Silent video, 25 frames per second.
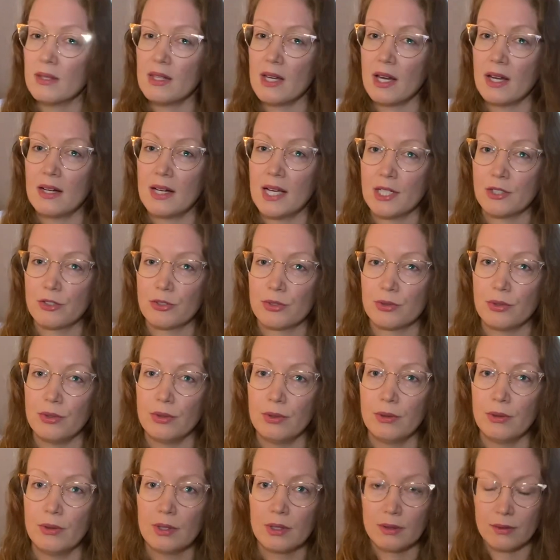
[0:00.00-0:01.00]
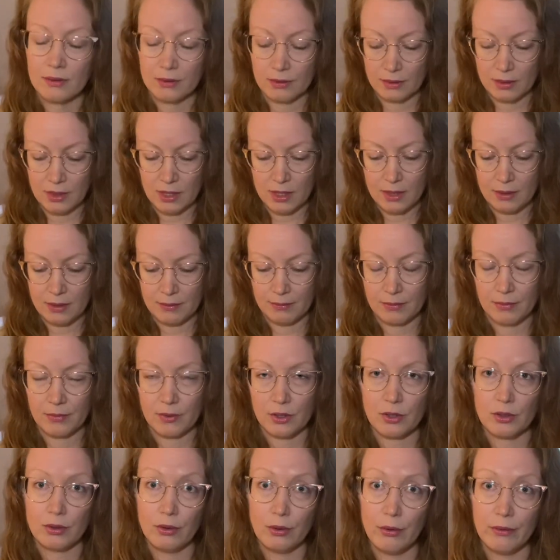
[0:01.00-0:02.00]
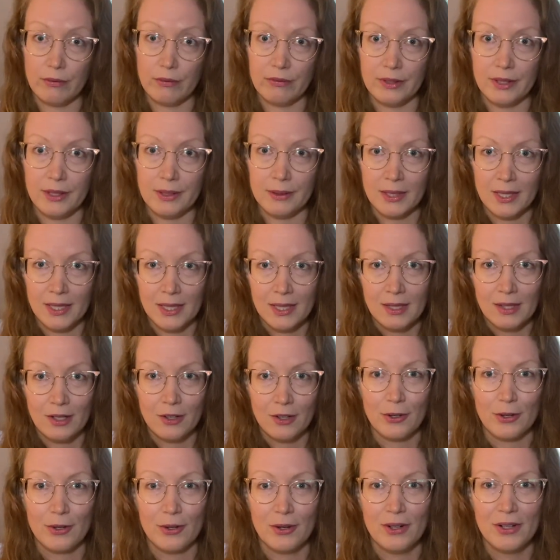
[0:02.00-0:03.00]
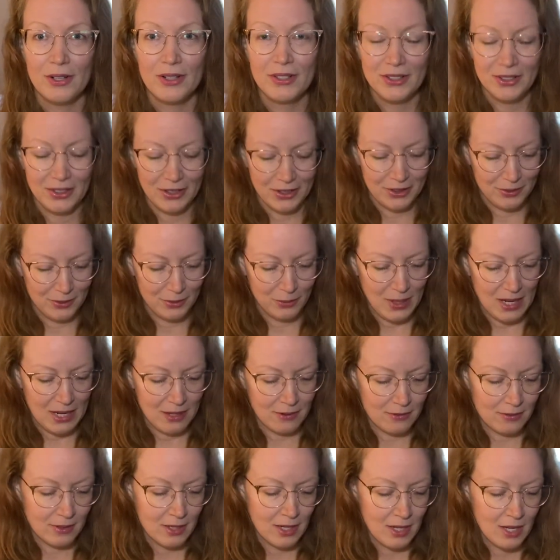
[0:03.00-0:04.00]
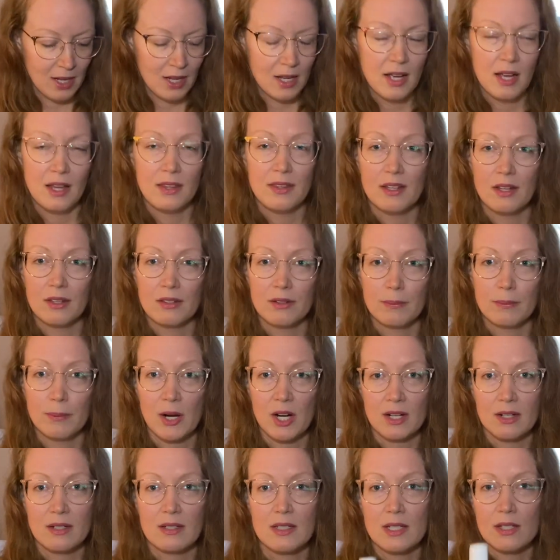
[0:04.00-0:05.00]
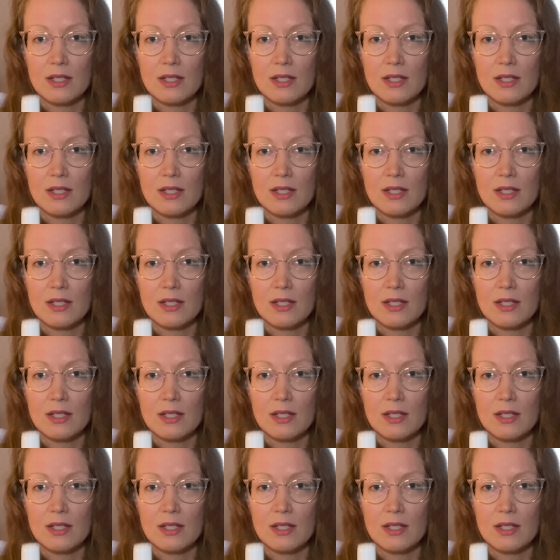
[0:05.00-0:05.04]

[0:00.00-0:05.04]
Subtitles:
that natural curl, hopefully, or, you know, wave. And the other product I